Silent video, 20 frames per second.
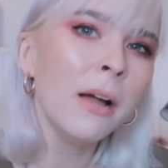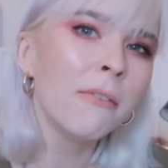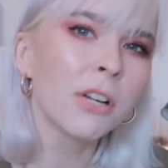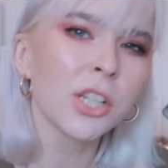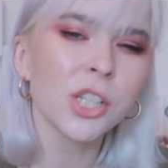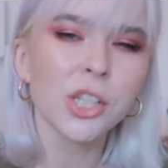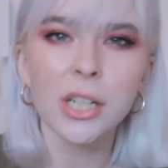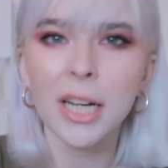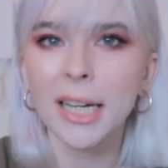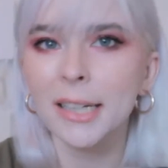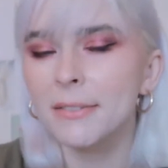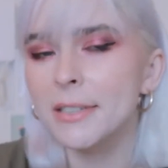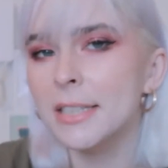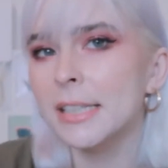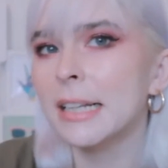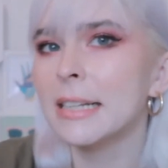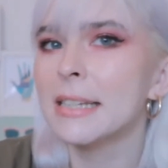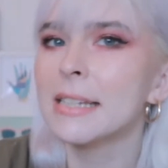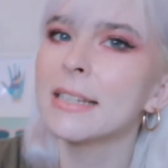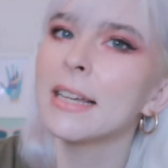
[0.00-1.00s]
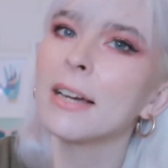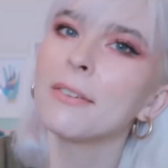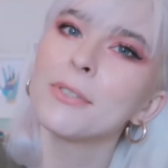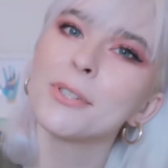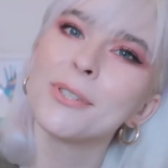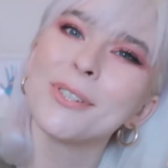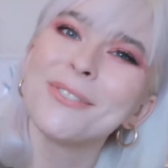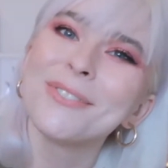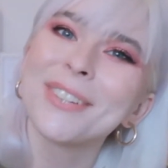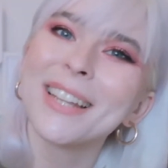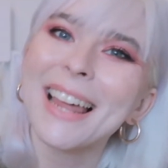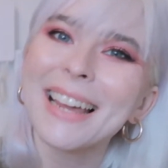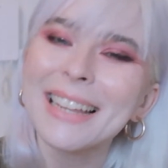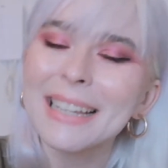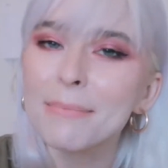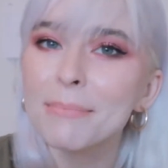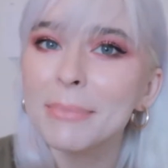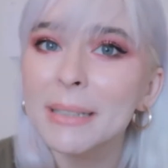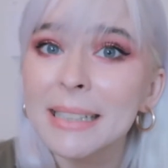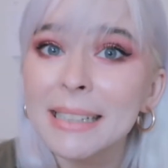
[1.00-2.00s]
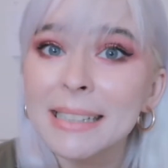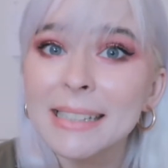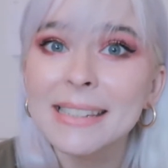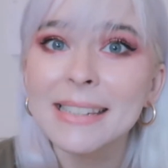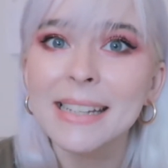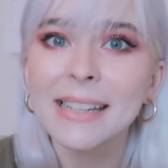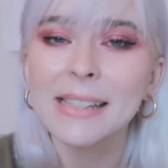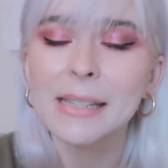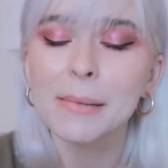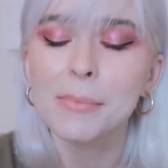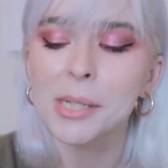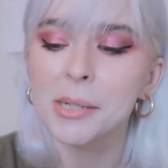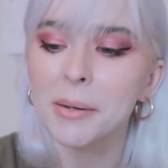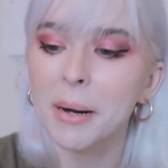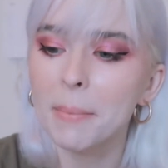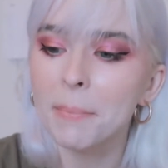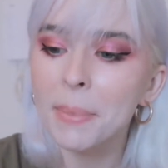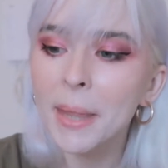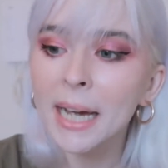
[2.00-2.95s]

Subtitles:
fashion, lifestyle stuff. So if you like it, please stay and subscribe.